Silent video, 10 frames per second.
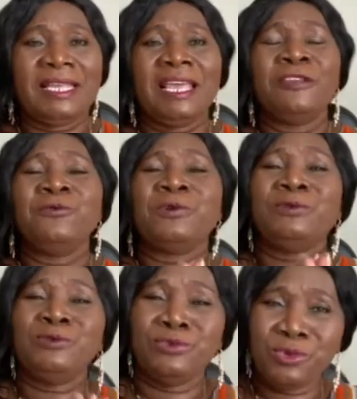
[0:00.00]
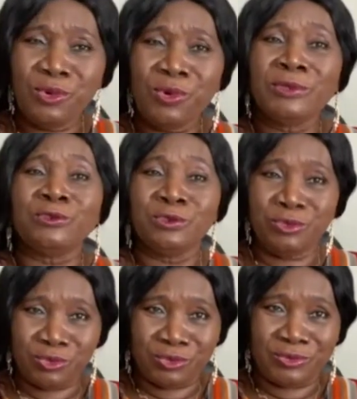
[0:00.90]
and you want to know what to
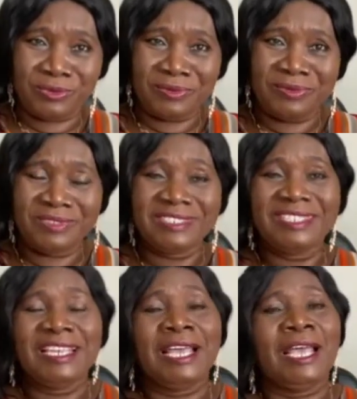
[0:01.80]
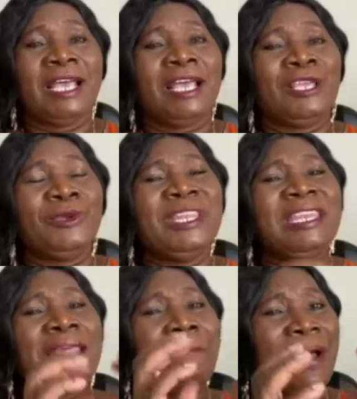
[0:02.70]
do, you
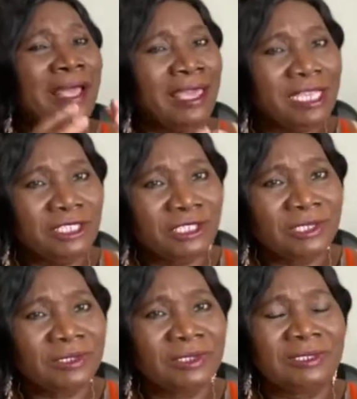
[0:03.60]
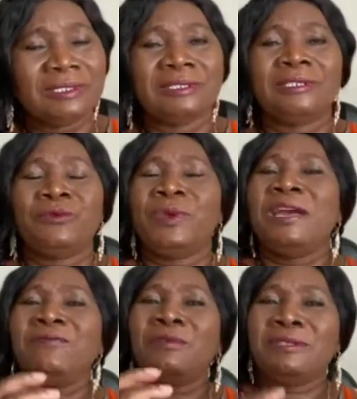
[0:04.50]
need a package. We
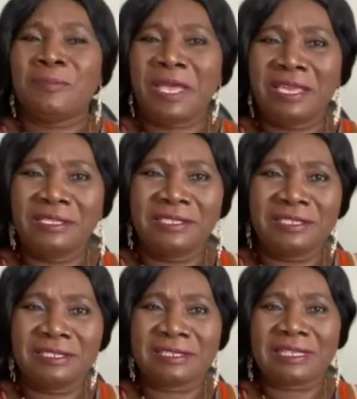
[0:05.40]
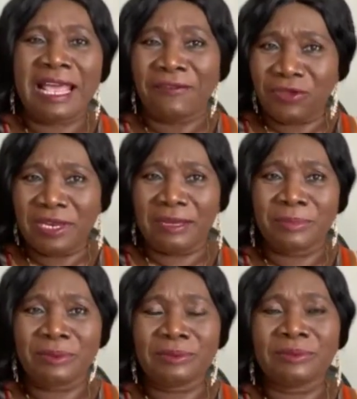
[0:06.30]
have those packages
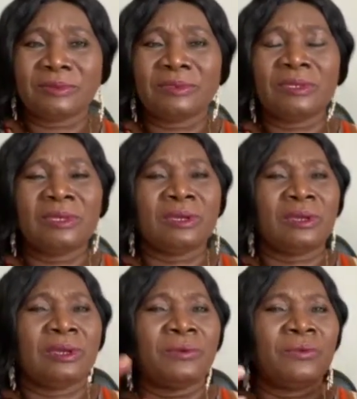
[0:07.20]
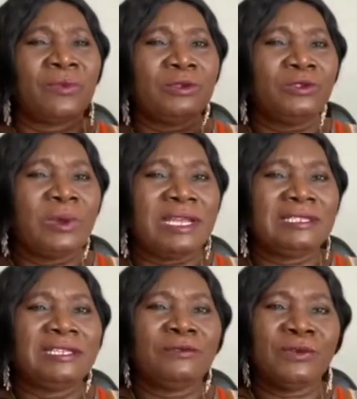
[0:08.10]
available. What do I
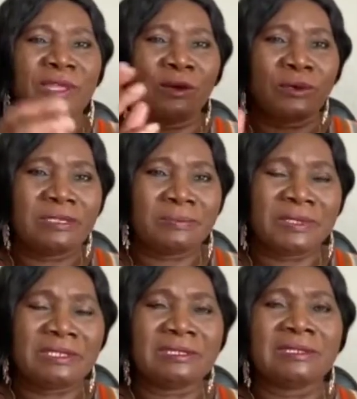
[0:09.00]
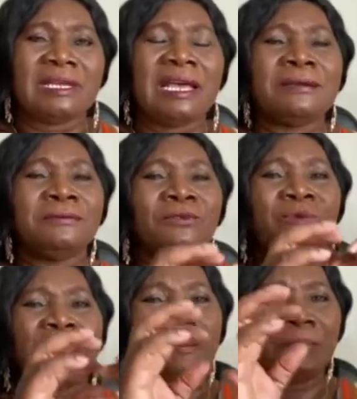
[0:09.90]
take to the hospital? How do
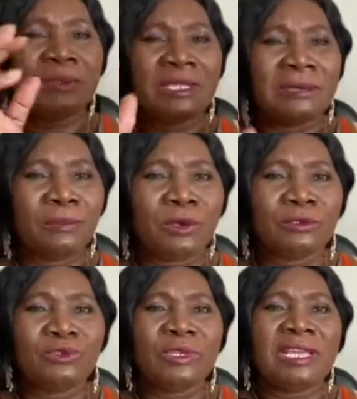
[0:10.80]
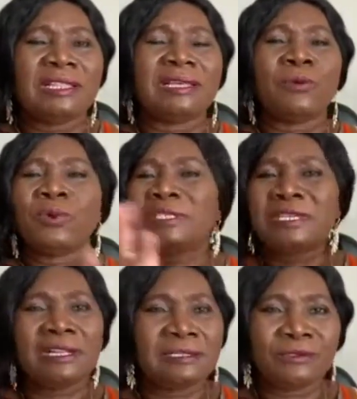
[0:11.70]
I put them all together? What
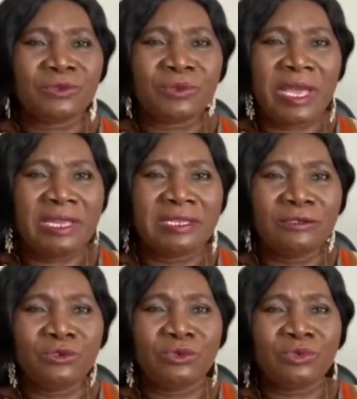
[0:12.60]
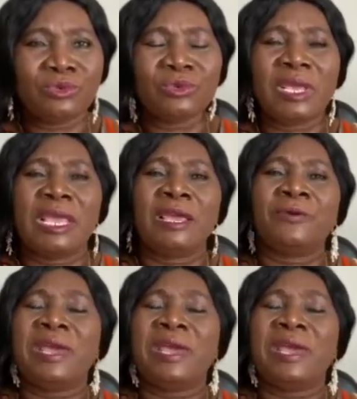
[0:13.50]
else do I need to do? We